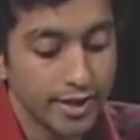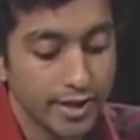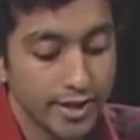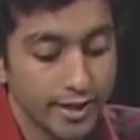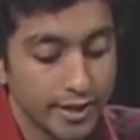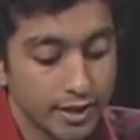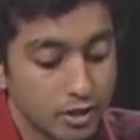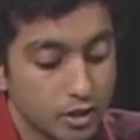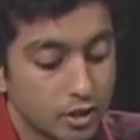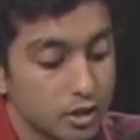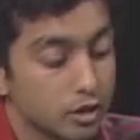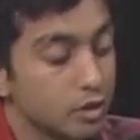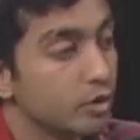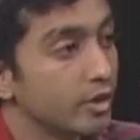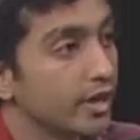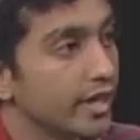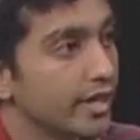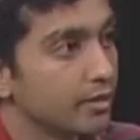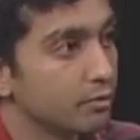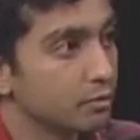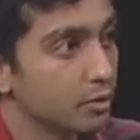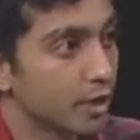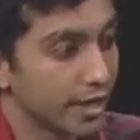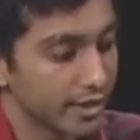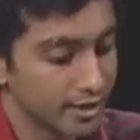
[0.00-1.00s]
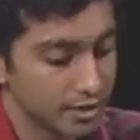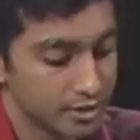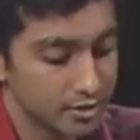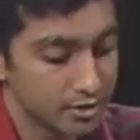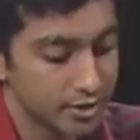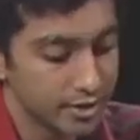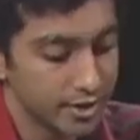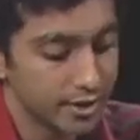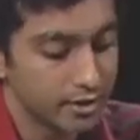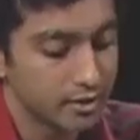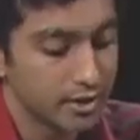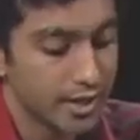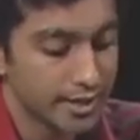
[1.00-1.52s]
including
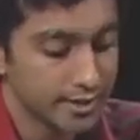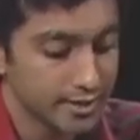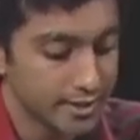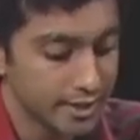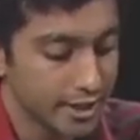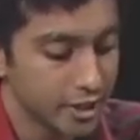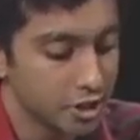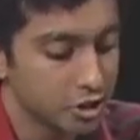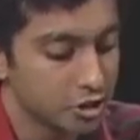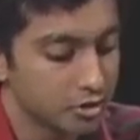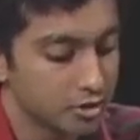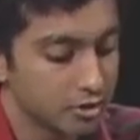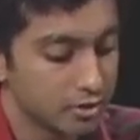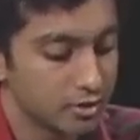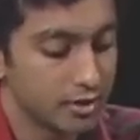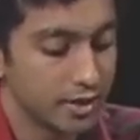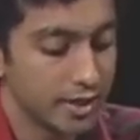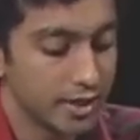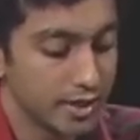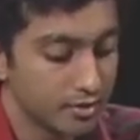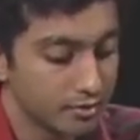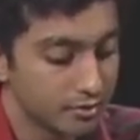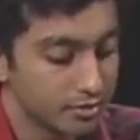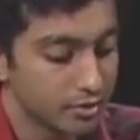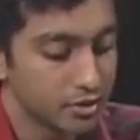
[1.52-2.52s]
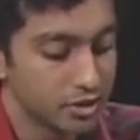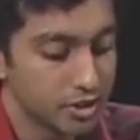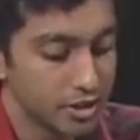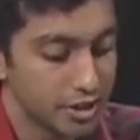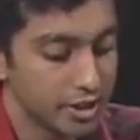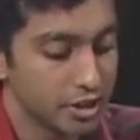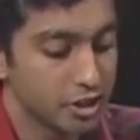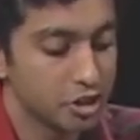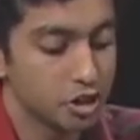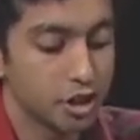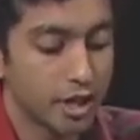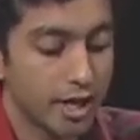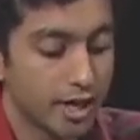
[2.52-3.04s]
pregnancy, lactation,
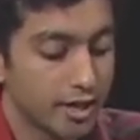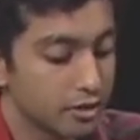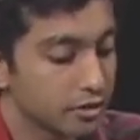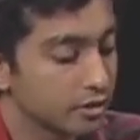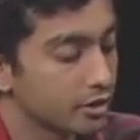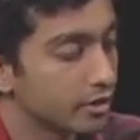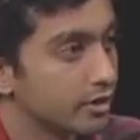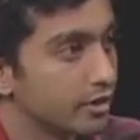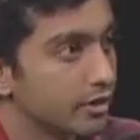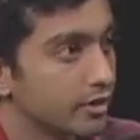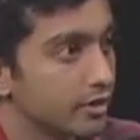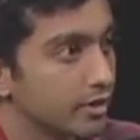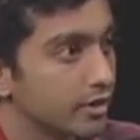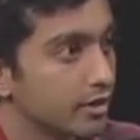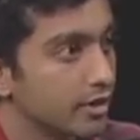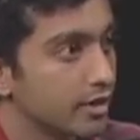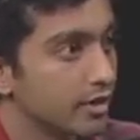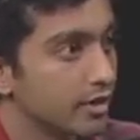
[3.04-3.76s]
infancy, childhood,